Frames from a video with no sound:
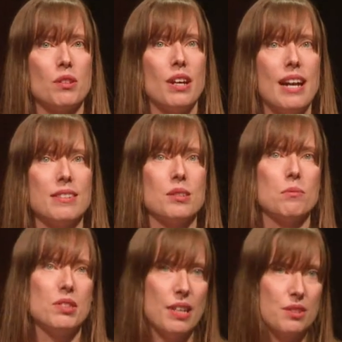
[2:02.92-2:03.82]
has
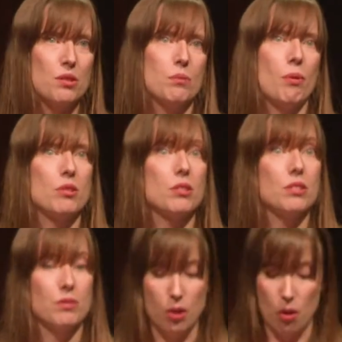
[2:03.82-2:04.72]
substantial deposits
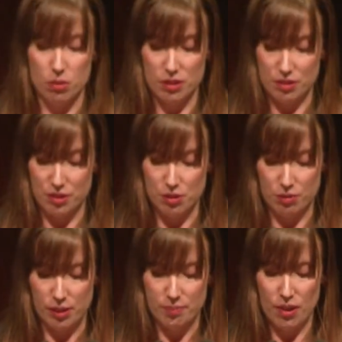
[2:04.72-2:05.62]
of gold and
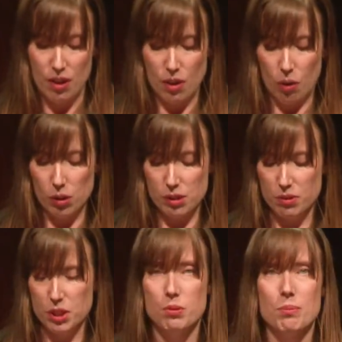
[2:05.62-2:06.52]
silver, all of
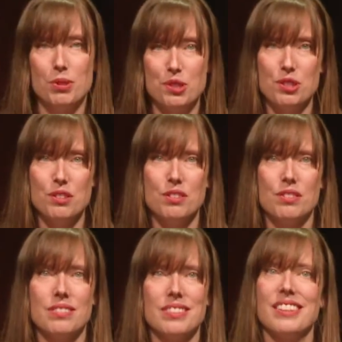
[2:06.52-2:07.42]
which we produce,
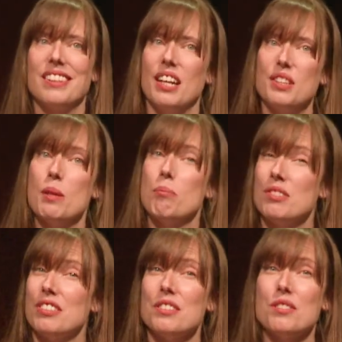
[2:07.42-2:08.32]
and they
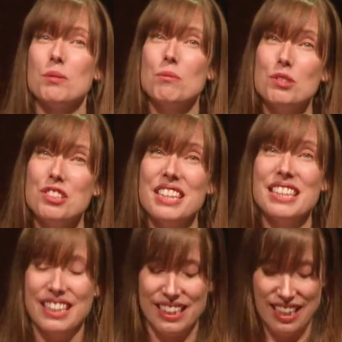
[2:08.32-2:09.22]
present some
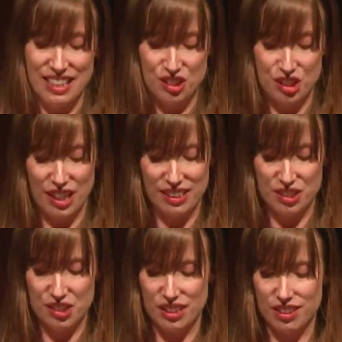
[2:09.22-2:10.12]
unique and
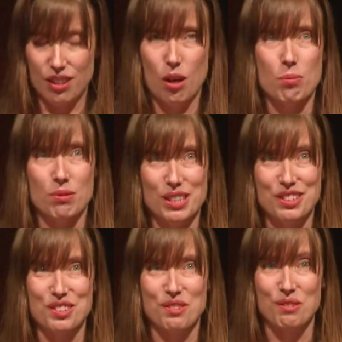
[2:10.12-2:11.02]
challenging
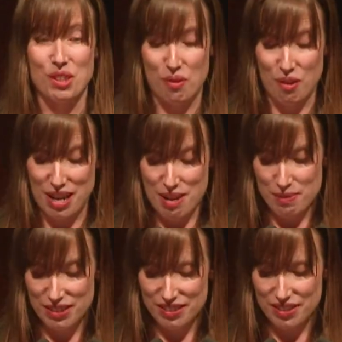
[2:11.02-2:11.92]
operational
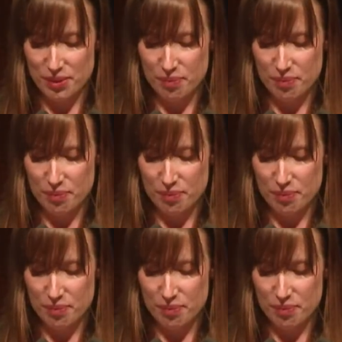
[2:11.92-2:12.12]
requirements.